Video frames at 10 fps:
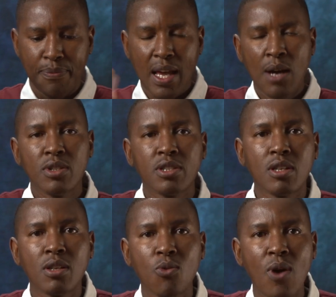I will
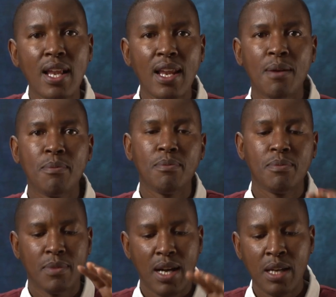talk while
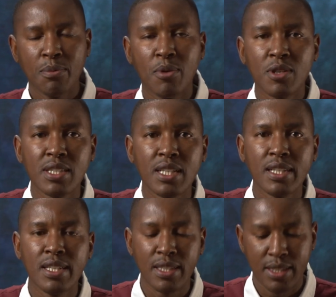I'm unboxing
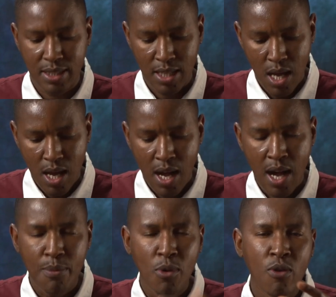this
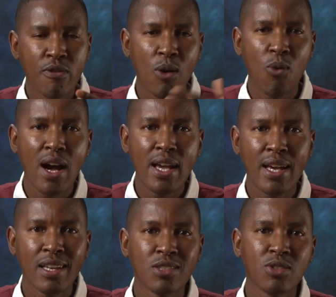over why
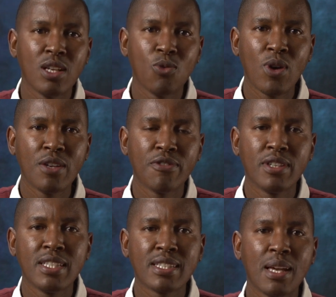I actually went for
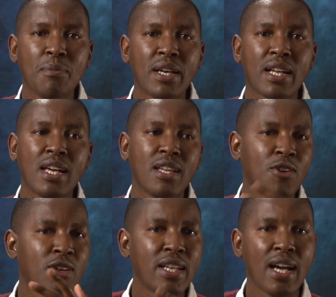this camera,
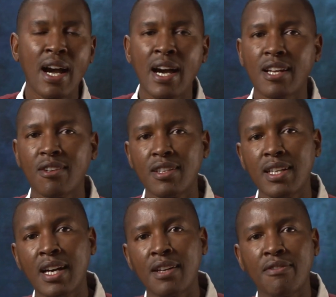not the R, not the
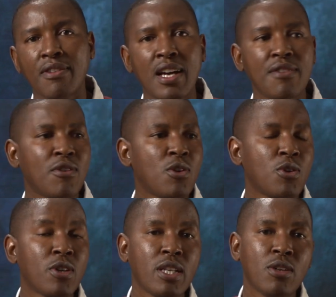R5, or
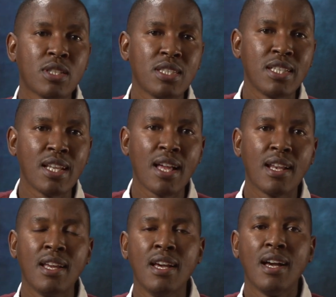not the
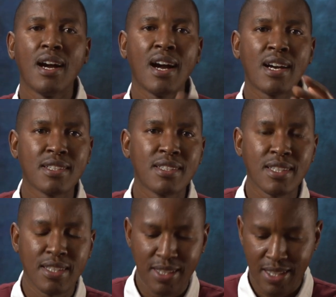original
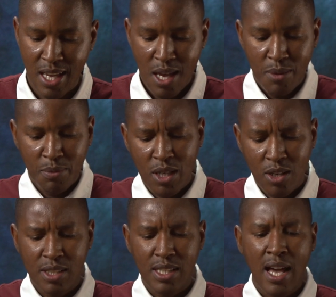R6.
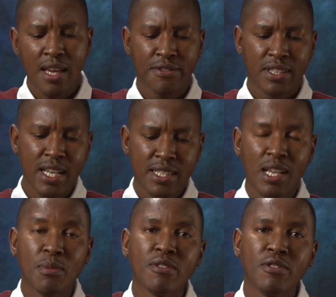Because I have tried
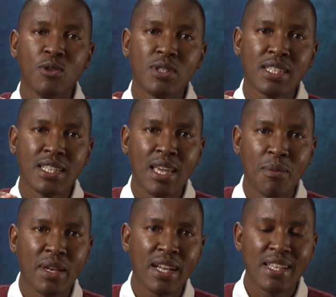some of those
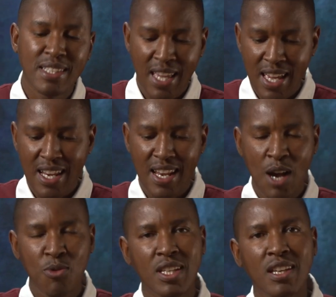cameras and I
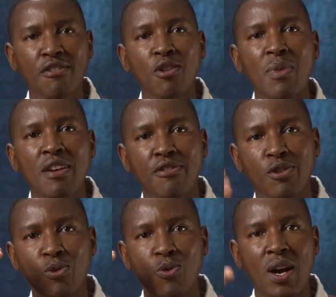will give you my
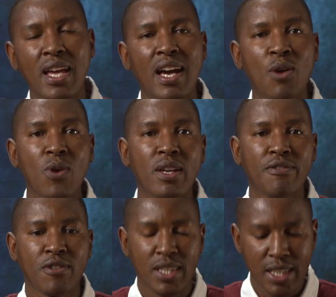view why I went
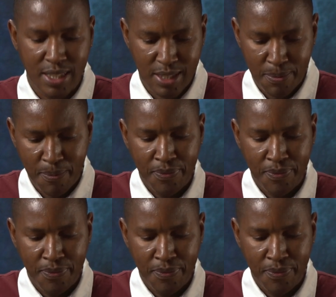for this.